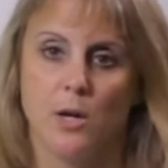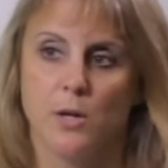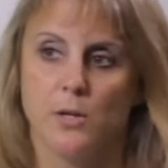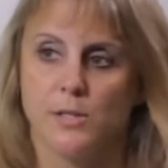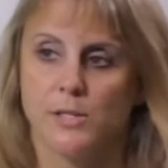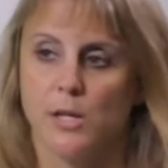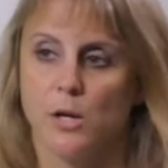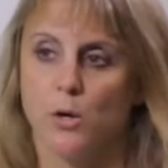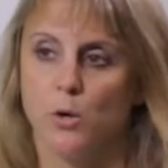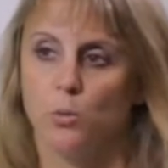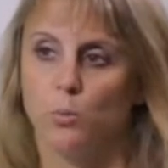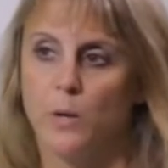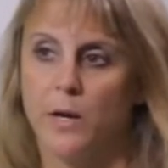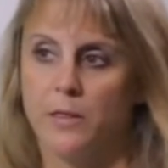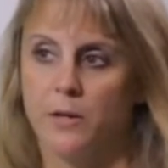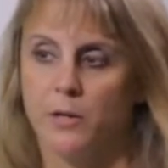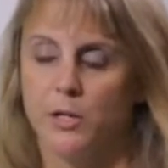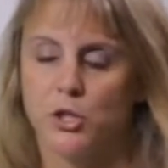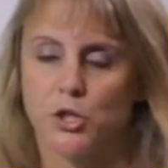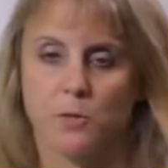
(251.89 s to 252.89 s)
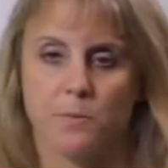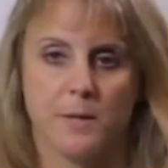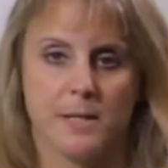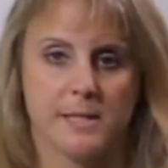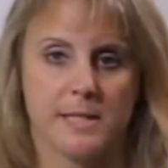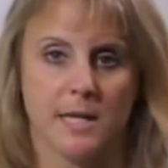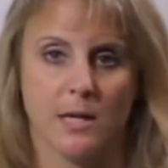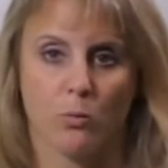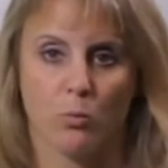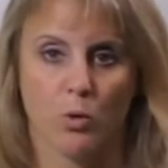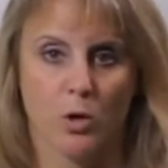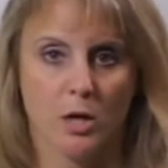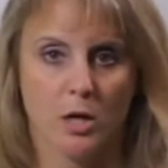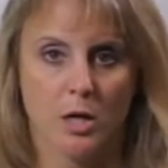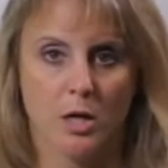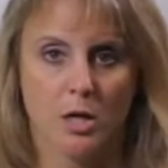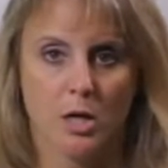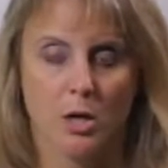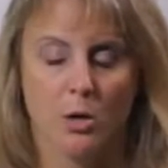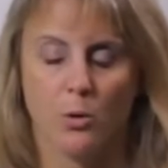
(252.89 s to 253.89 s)
So whether it's you're busy at
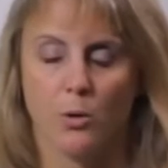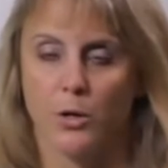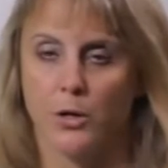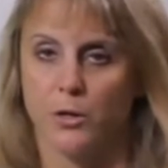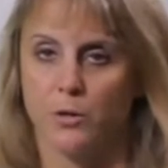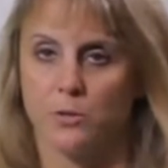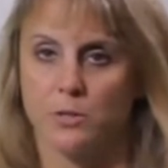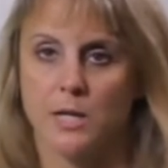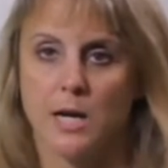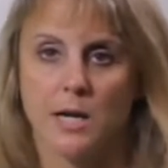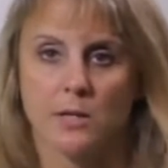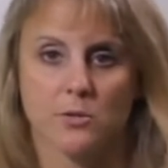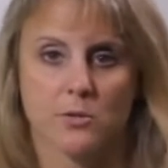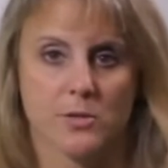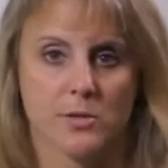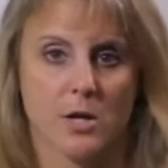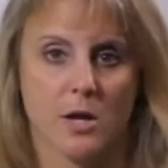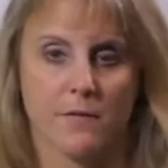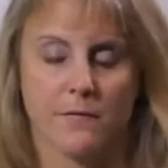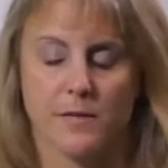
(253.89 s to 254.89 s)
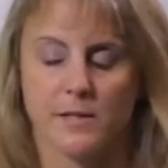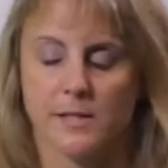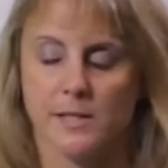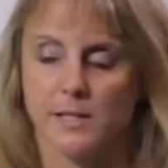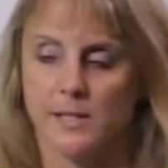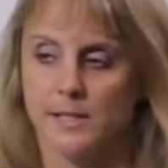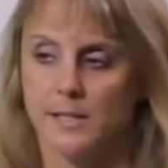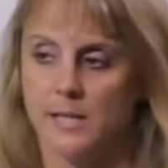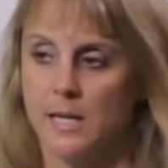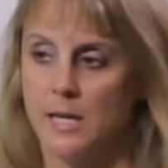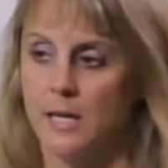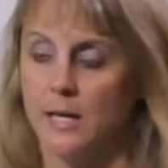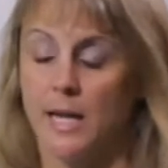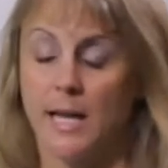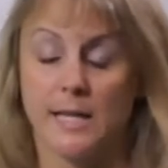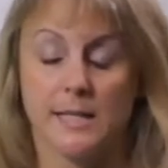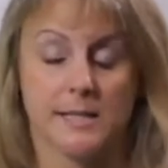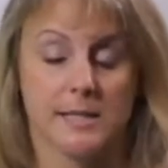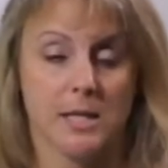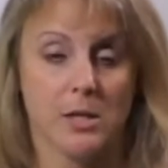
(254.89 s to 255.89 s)
work or your doctor's office
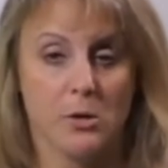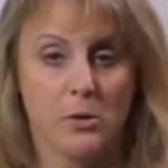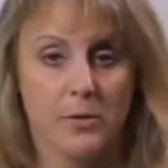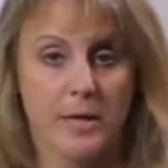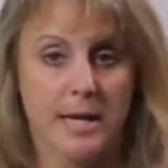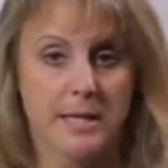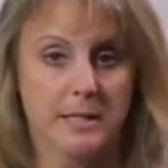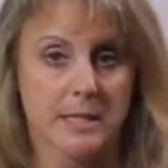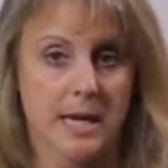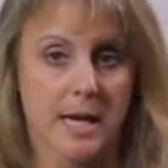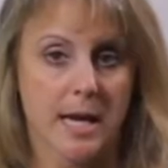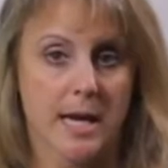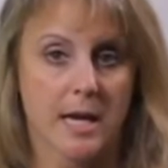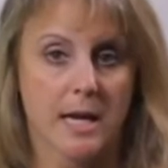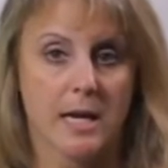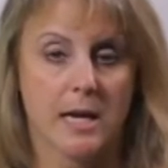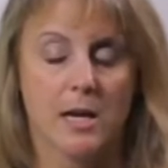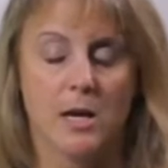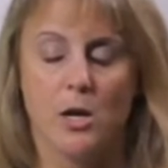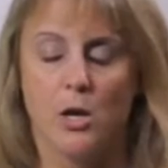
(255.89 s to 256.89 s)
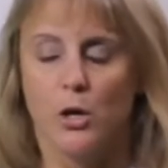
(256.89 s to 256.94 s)
can't see you that day,